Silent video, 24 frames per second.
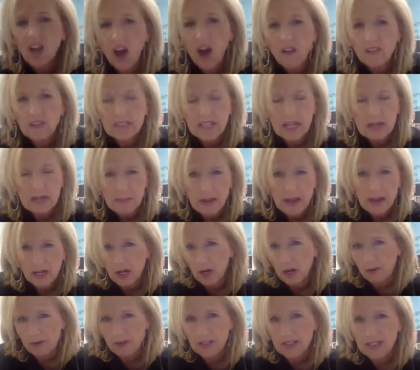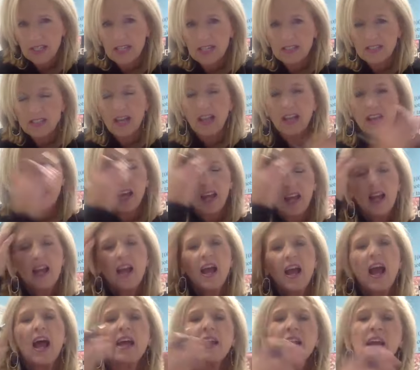holiday makeover season.
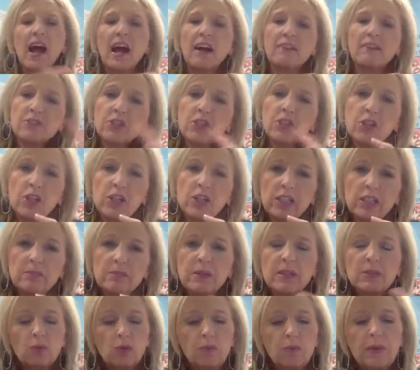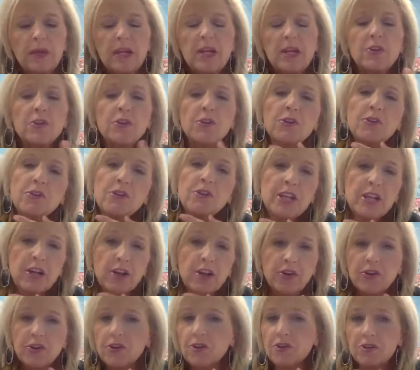And after Christmas would be New
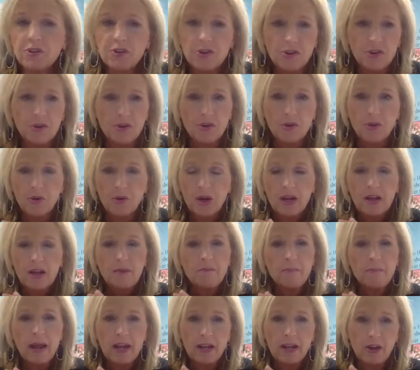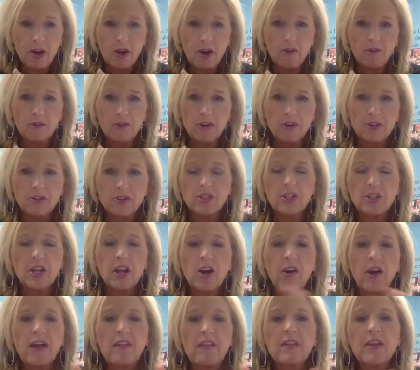Year, New You makeovers,
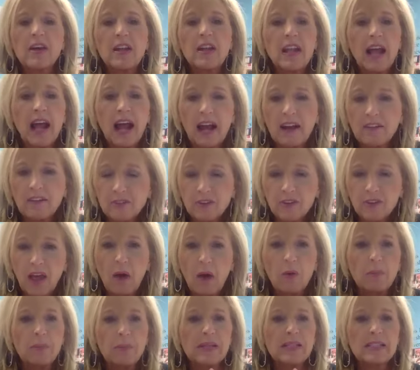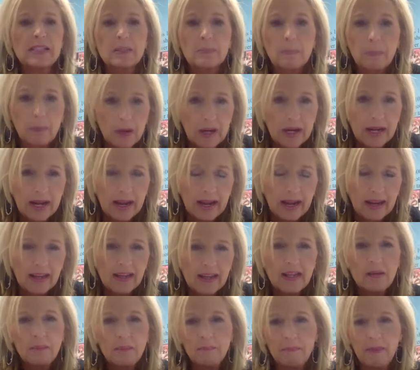and then after that will be spring
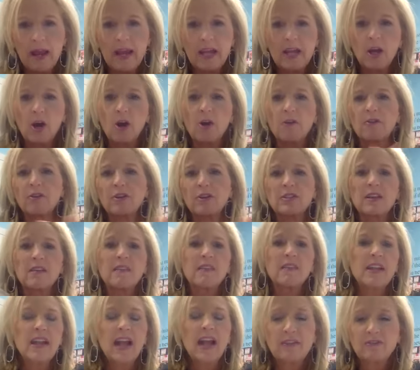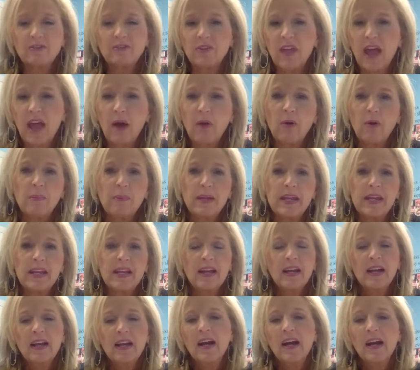makeovers. And then after that will be